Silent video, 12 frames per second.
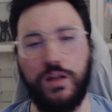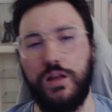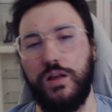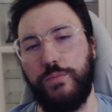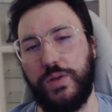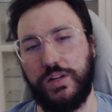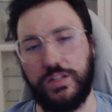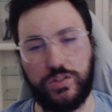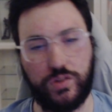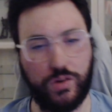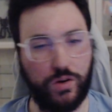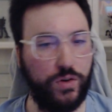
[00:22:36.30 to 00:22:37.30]
but the
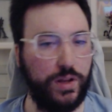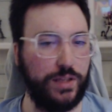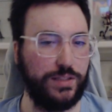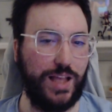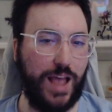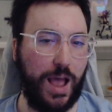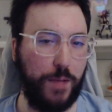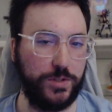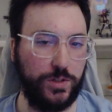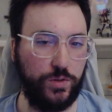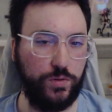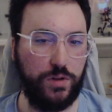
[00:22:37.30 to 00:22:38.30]
story is
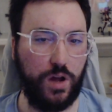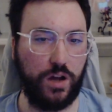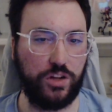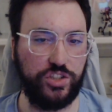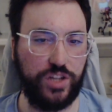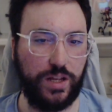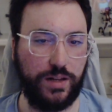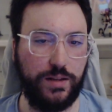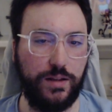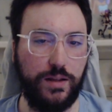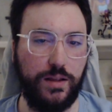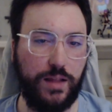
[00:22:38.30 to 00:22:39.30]
absolute dog shit
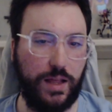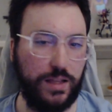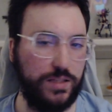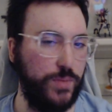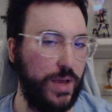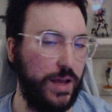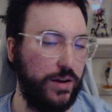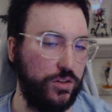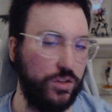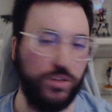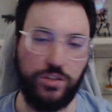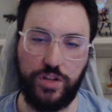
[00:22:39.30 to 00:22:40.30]
that it's better
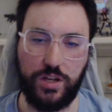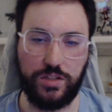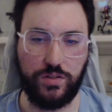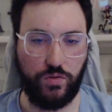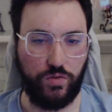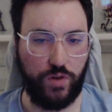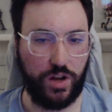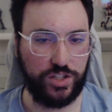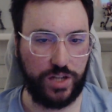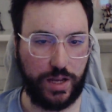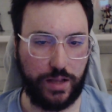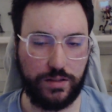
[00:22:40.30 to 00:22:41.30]
to just
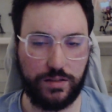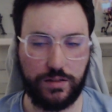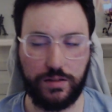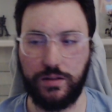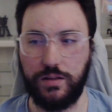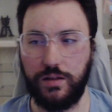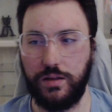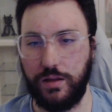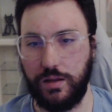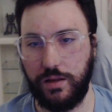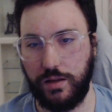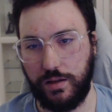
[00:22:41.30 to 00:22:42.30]
rush out.
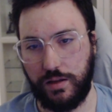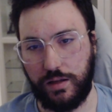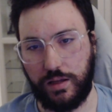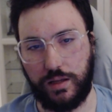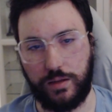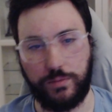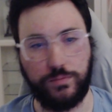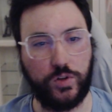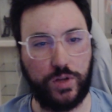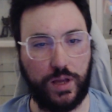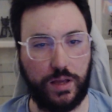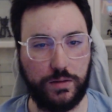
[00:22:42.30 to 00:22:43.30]
Um,
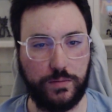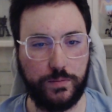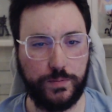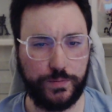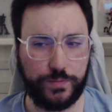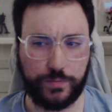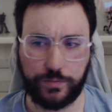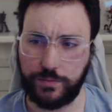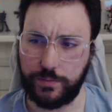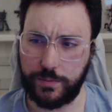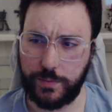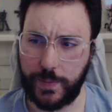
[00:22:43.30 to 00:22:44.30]
okay.
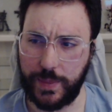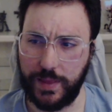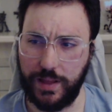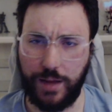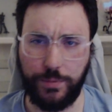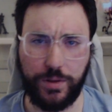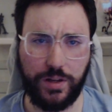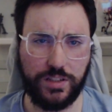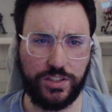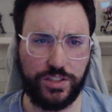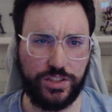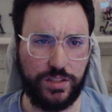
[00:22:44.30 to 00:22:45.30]
I'm gonna
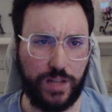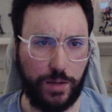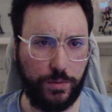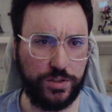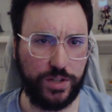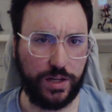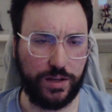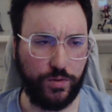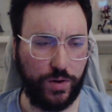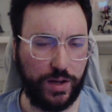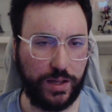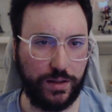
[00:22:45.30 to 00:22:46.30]
double check
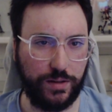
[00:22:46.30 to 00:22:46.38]
quick